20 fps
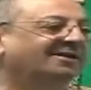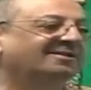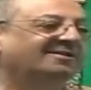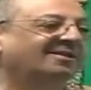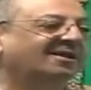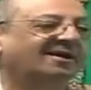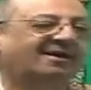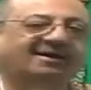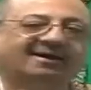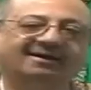
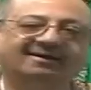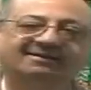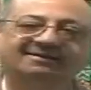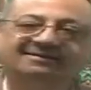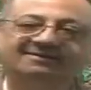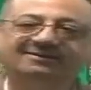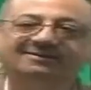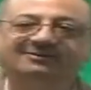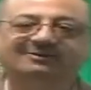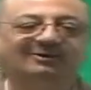Indaka.
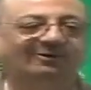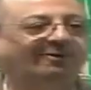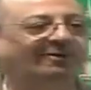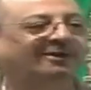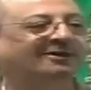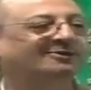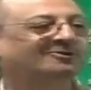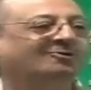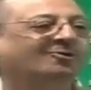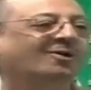So
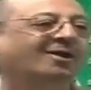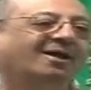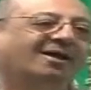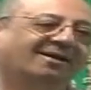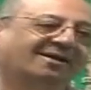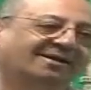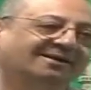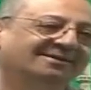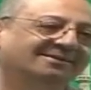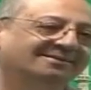what is
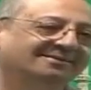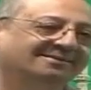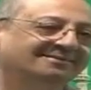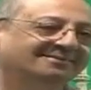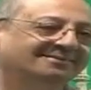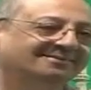Dularan?